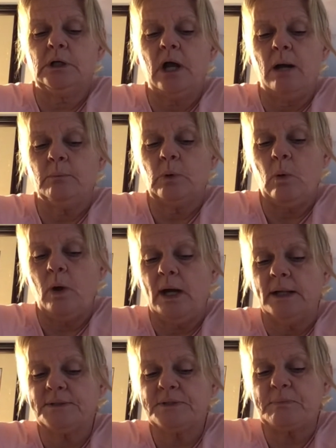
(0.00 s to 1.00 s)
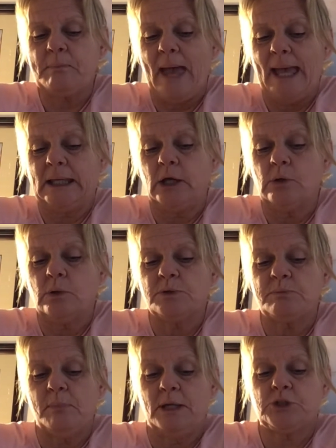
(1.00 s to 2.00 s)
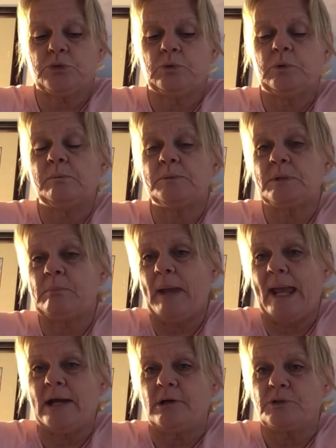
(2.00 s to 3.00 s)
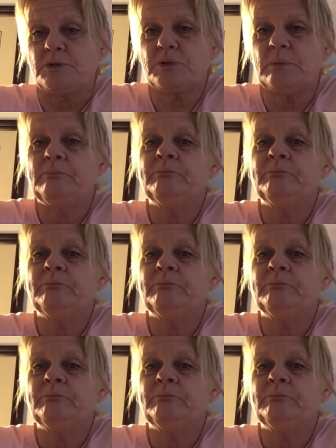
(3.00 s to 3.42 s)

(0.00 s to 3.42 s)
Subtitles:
kumquats, mangoes, mushrooms, and pears.